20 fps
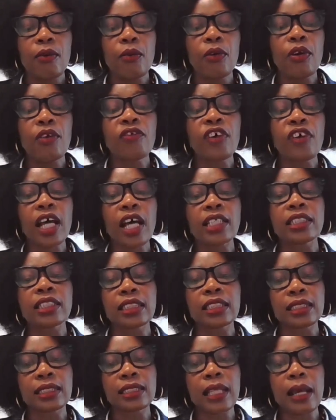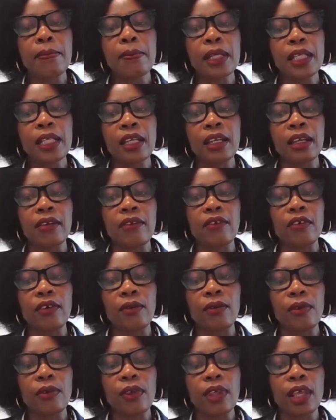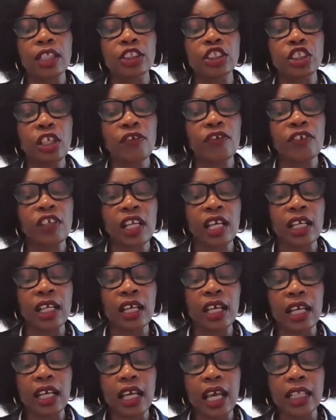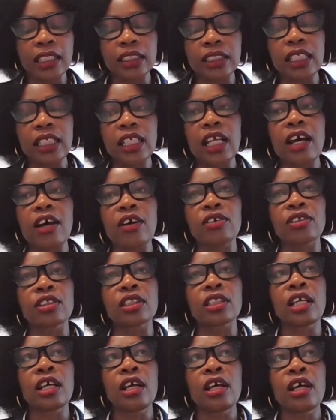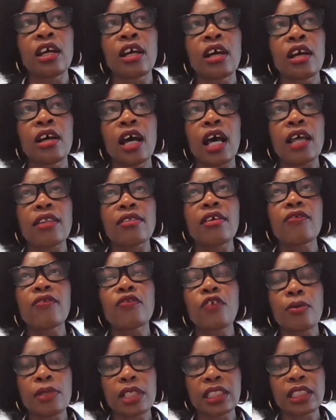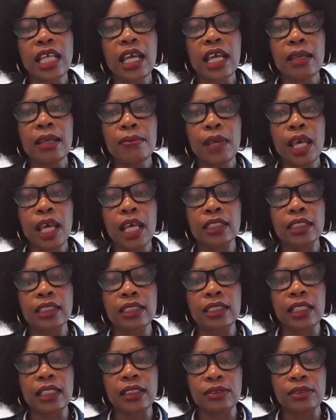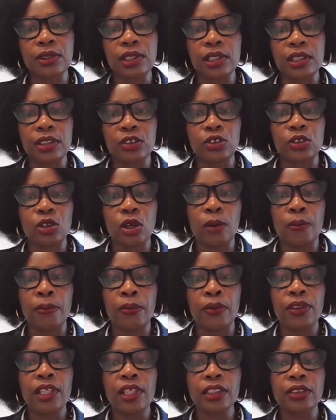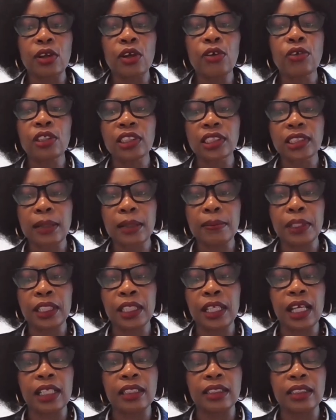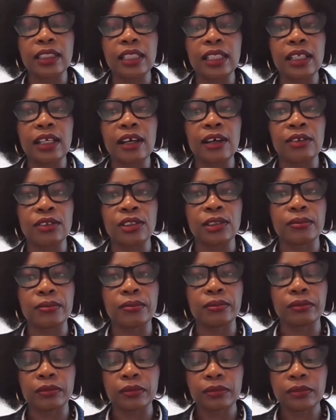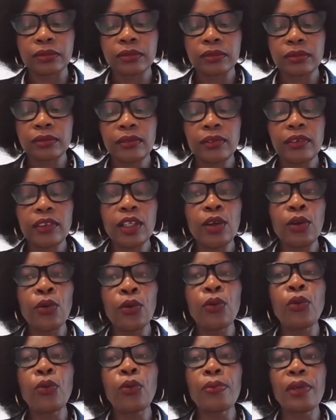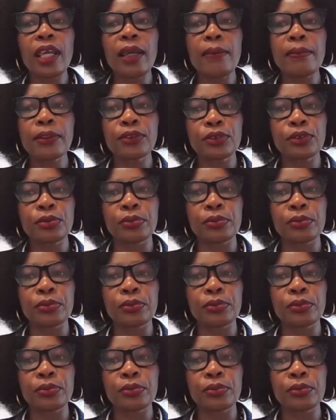we've had somebody, a Chevener at State House. I think from the time I started doing this job, there's always somebody at State House who will be able